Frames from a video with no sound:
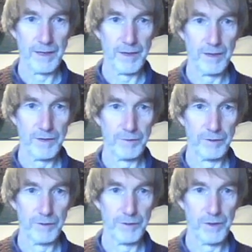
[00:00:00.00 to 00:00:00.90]
The overall
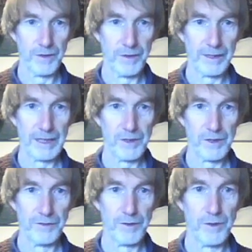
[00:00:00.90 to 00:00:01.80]
efficiency, collection
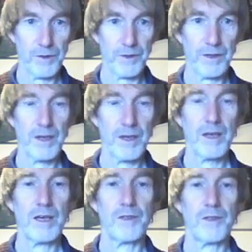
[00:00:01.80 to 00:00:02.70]
efficiency,
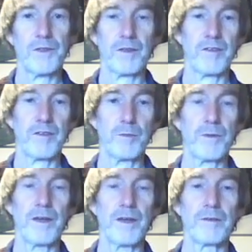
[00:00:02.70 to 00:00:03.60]
is
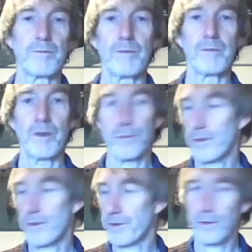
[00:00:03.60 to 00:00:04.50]
60%, as we
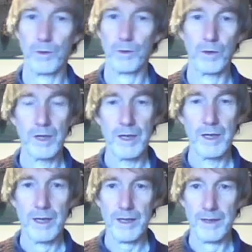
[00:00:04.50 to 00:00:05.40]
just saw
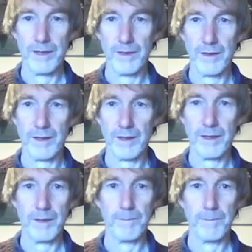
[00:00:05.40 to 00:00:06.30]
in the
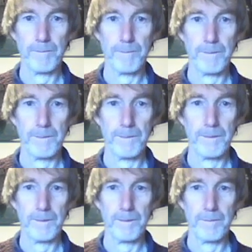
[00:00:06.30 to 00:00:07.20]

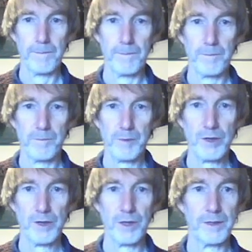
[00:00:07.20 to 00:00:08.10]

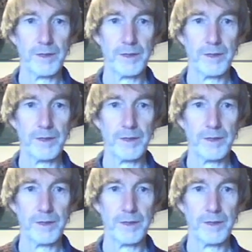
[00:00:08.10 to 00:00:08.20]
spreadsheet.